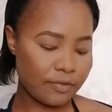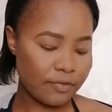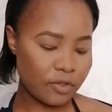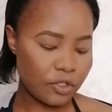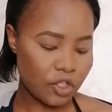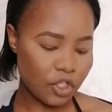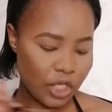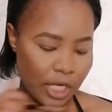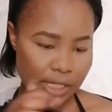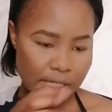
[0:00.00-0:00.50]

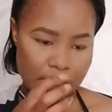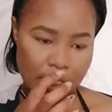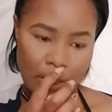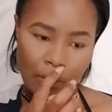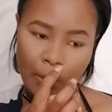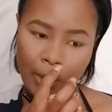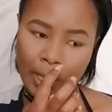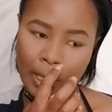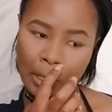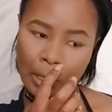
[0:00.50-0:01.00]
different shades
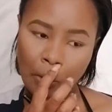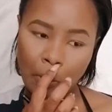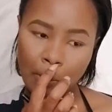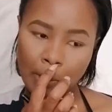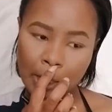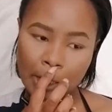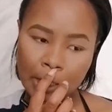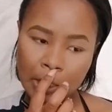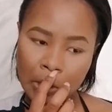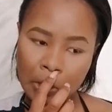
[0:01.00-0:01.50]
that one I
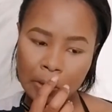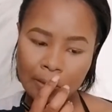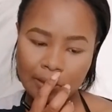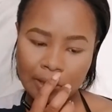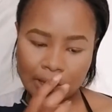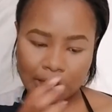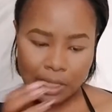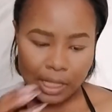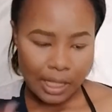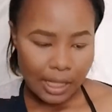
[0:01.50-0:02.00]
normally
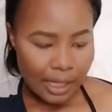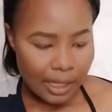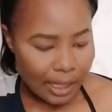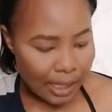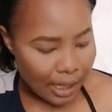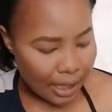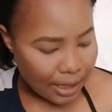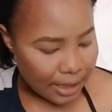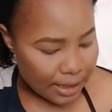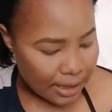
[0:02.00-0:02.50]
use.
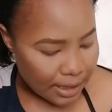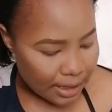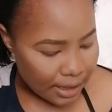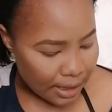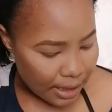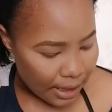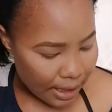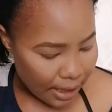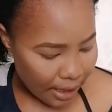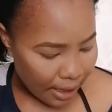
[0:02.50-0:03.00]
Like I
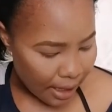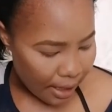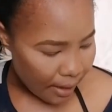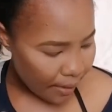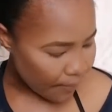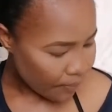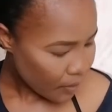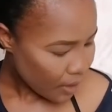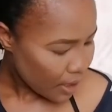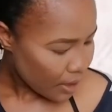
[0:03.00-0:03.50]
see
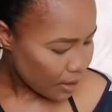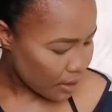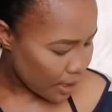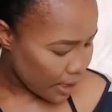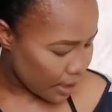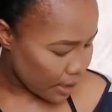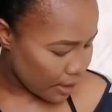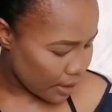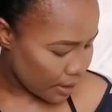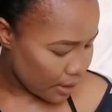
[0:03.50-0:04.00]
here,
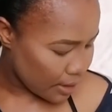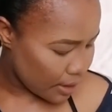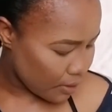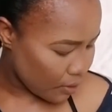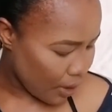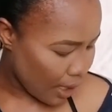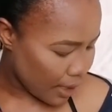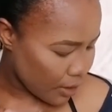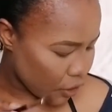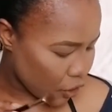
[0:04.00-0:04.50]
there is
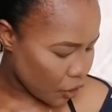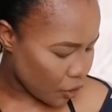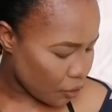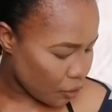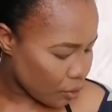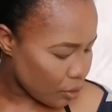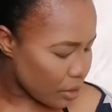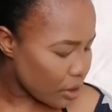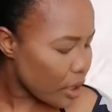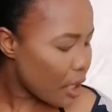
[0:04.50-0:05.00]
still
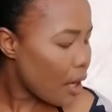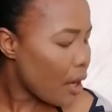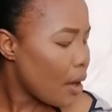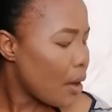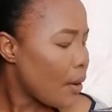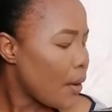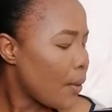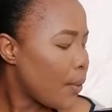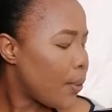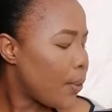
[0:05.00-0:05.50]
unused
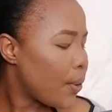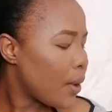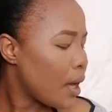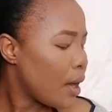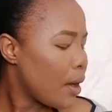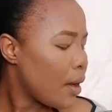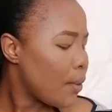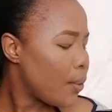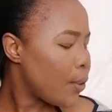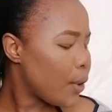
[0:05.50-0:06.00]

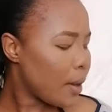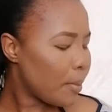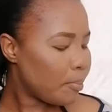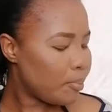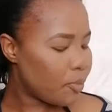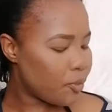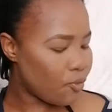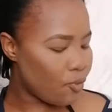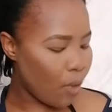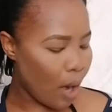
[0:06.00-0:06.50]

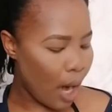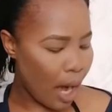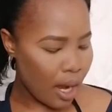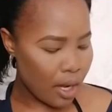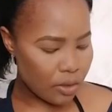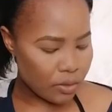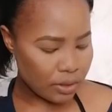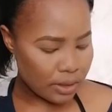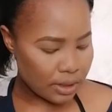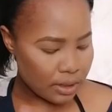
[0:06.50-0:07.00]

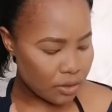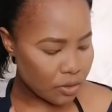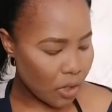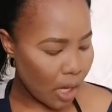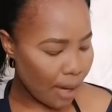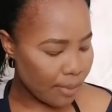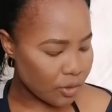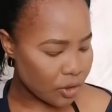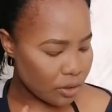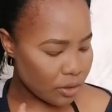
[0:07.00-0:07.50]
bronze,
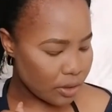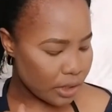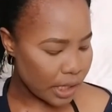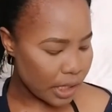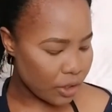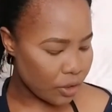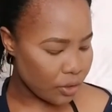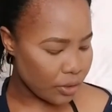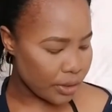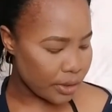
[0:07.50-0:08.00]
so I'm just
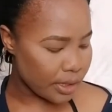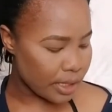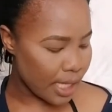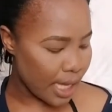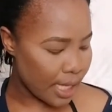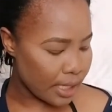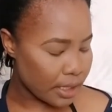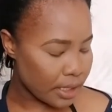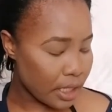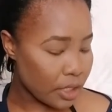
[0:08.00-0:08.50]
gonna use
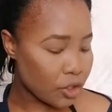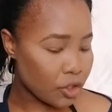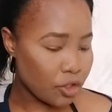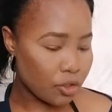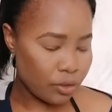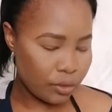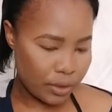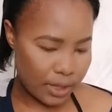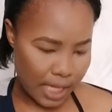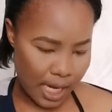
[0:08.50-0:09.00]
that
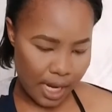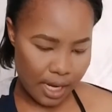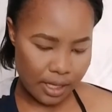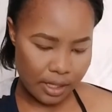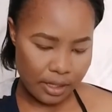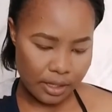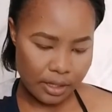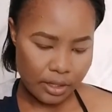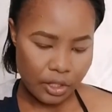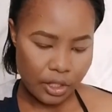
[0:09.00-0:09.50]

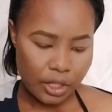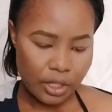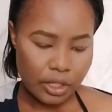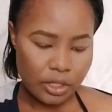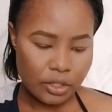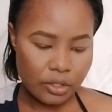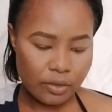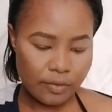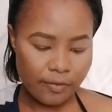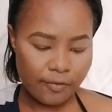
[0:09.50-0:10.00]
today.
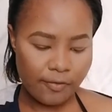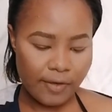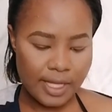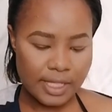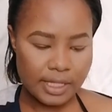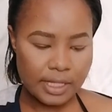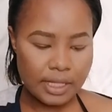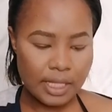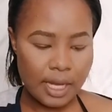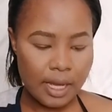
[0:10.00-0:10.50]
So
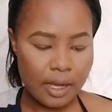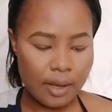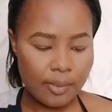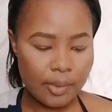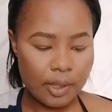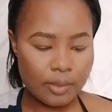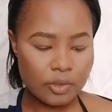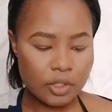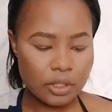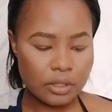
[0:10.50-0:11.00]
first
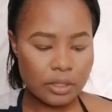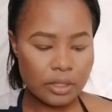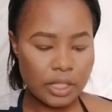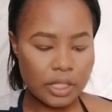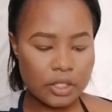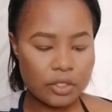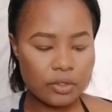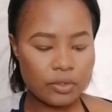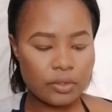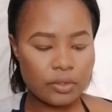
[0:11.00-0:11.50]
up, I'm just gonna